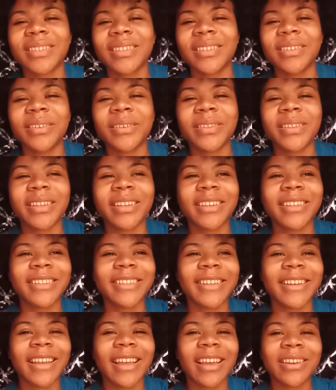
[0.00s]
you know
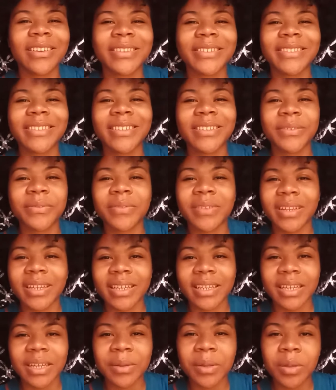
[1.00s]
that that ghetto stuff like it,